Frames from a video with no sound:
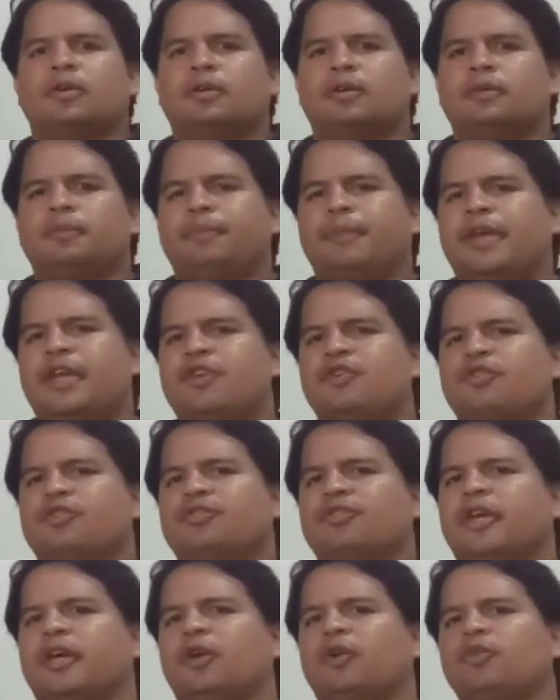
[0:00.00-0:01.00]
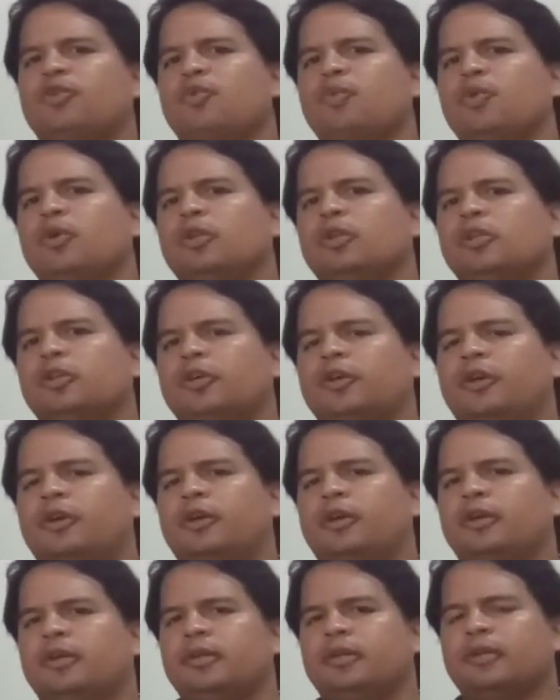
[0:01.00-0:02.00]
major scale you will
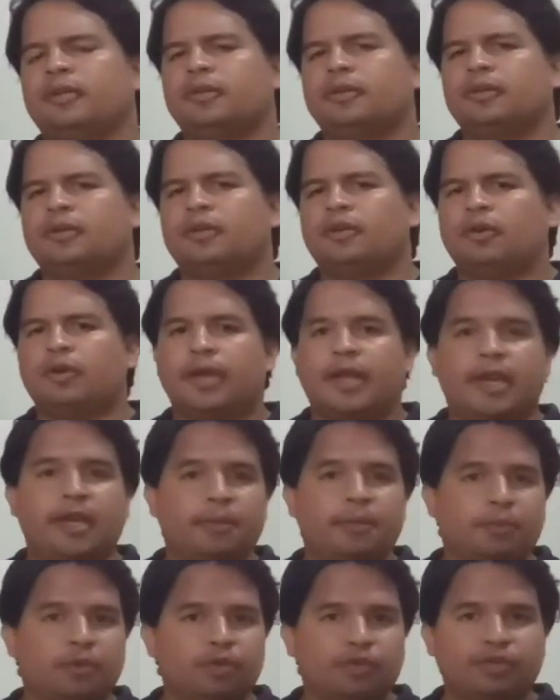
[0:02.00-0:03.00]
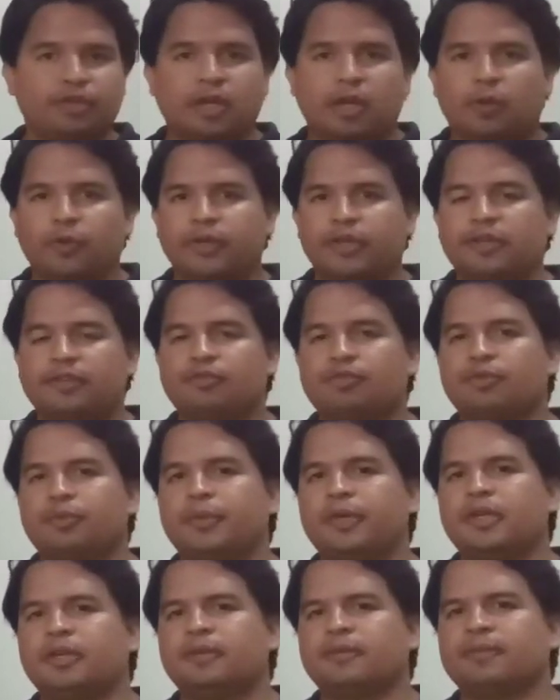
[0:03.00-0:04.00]
learn on any musical
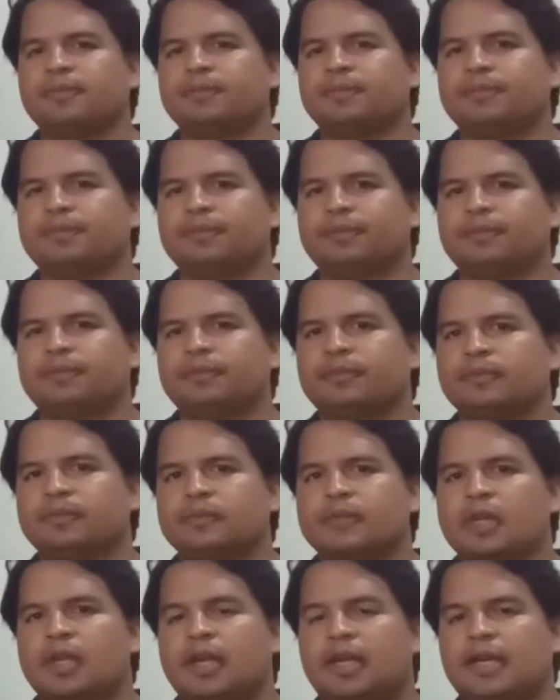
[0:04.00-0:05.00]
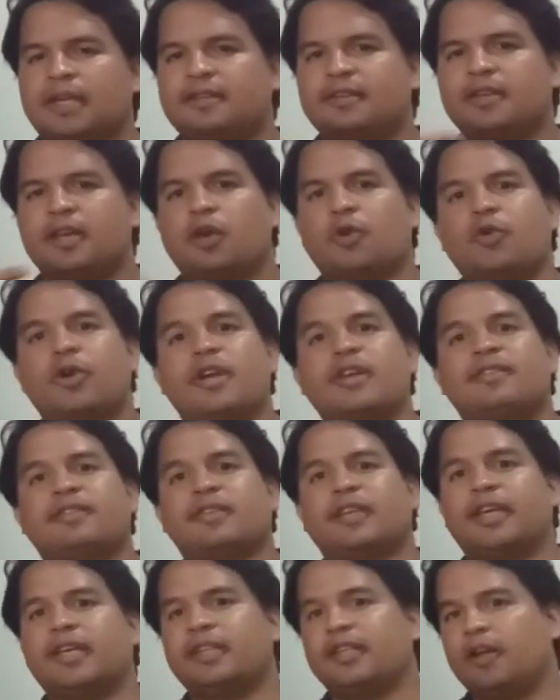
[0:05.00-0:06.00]
instrument. And as I already
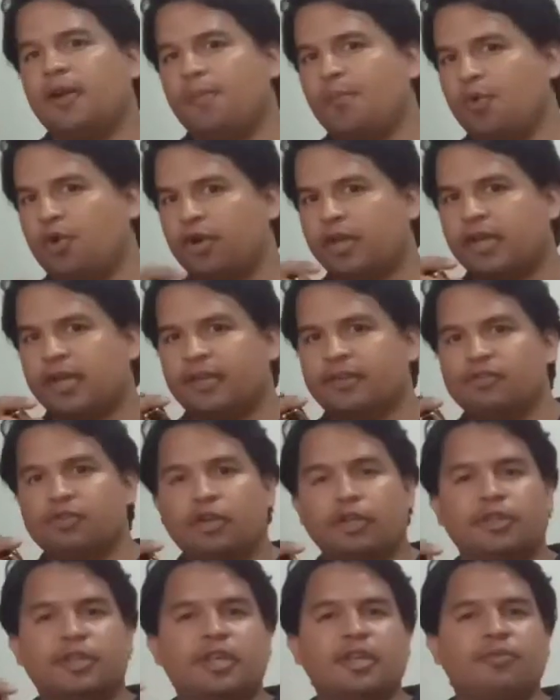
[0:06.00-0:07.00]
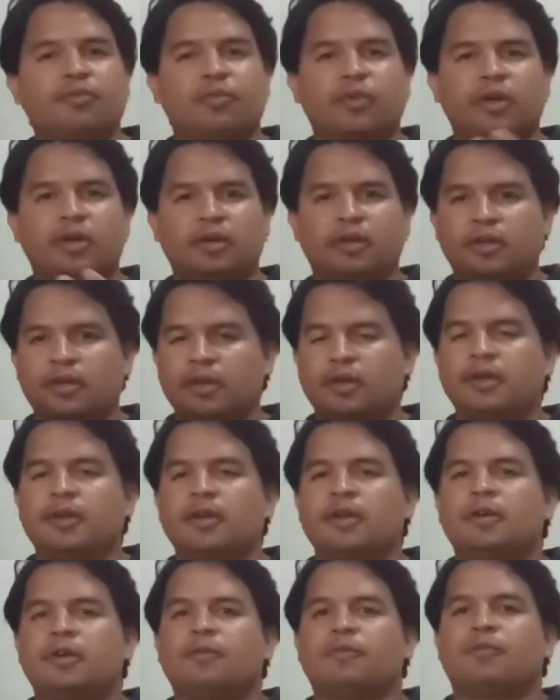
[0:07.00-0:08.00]
said, the harmonica is not different
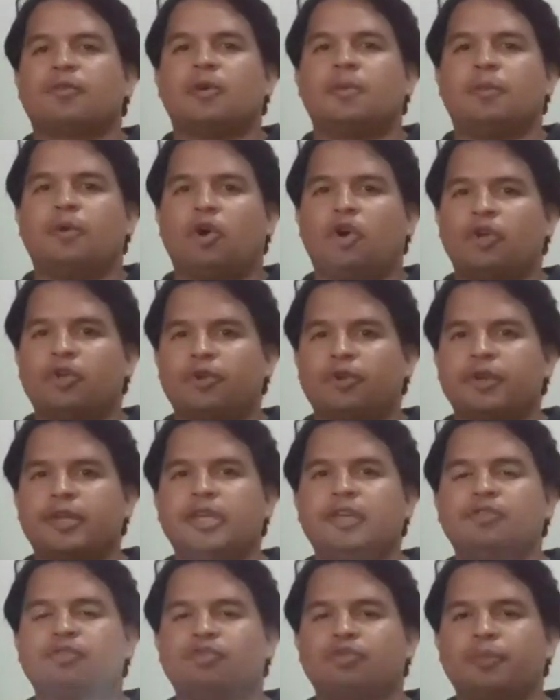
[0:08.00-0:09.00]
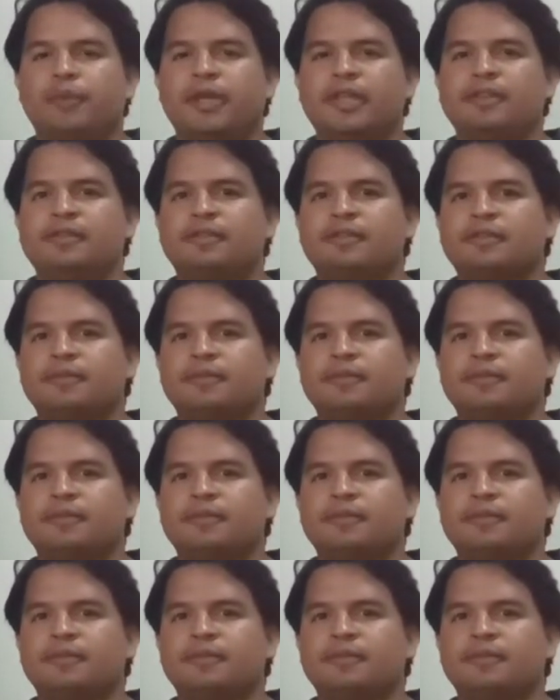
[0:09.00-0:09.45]
from other instruments.